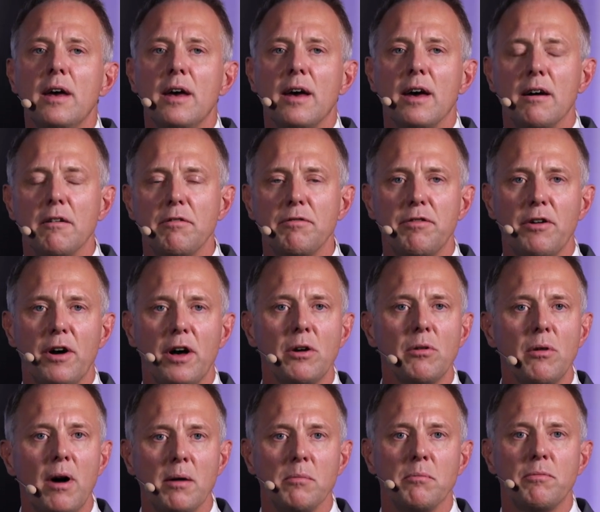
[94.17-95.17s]
Uh,
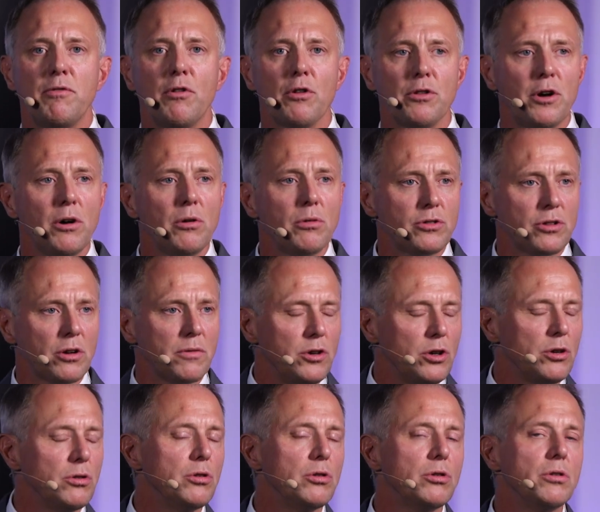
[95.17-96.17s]
Ferroamp, for those of
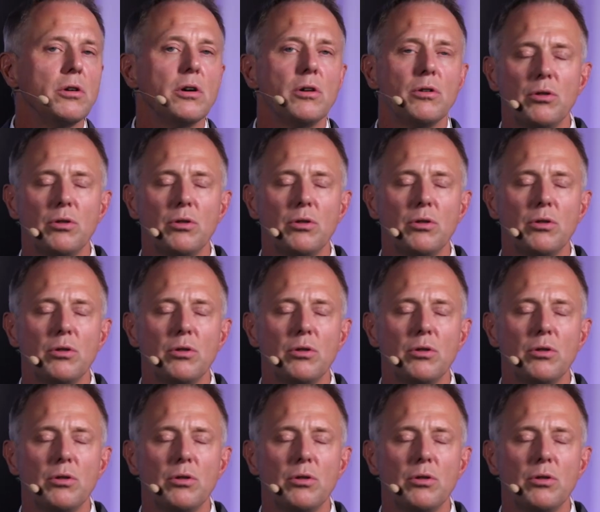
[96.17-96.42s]
you who,